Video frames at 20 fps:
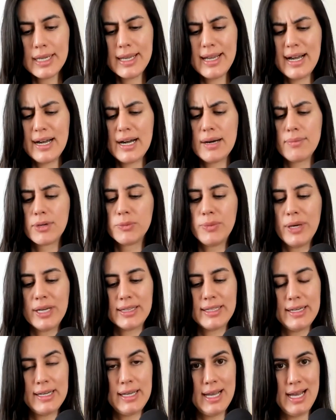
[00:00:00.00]
But back
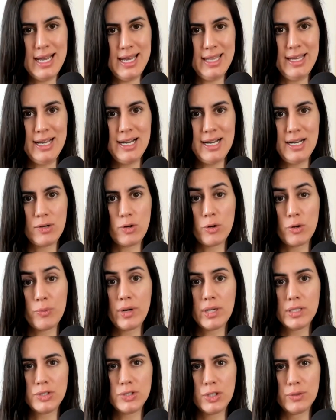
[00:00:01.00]
then I had a
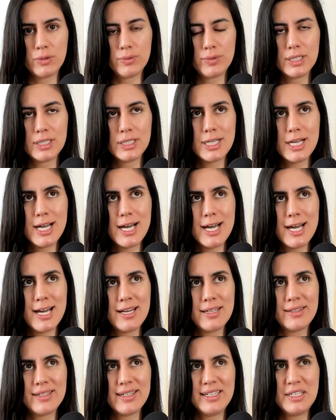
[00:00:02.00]
corporate job,
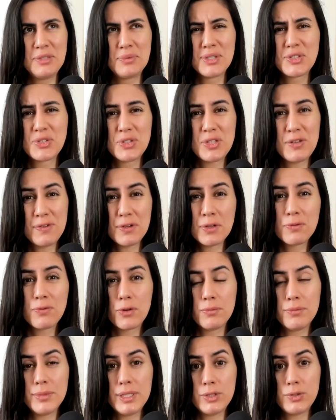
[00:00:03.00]
and it was so difficult
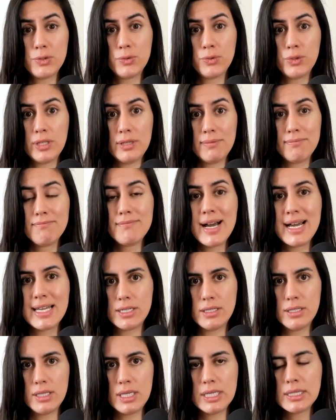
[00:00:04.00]
for me to
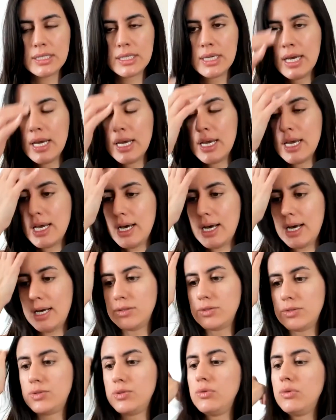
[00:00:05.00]
imagine it
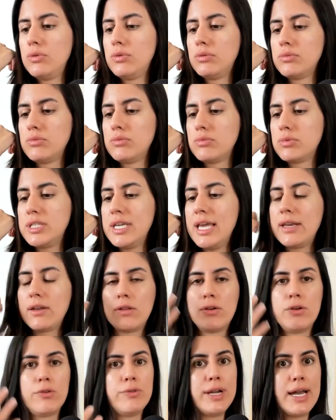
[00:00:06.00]
and to see
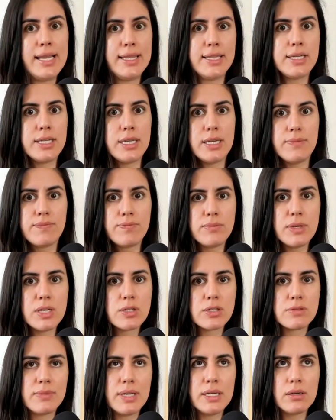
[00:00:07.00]
another reality,
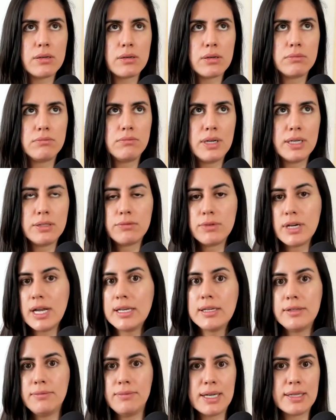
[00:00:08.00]
because my
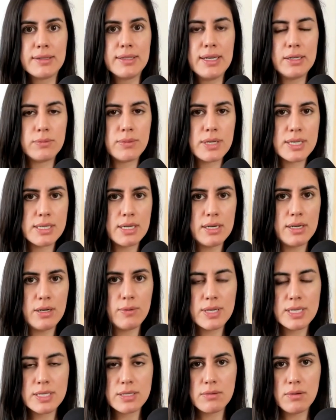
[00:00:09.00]
reality back then was that I
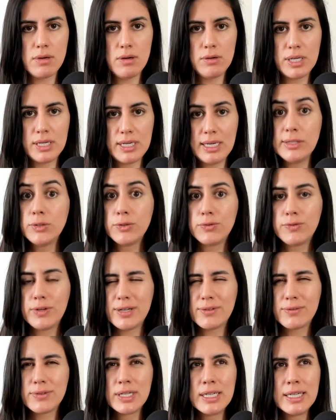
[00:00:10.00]
was on a 9 to
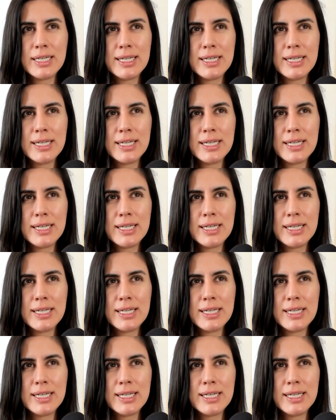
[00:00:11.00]
5.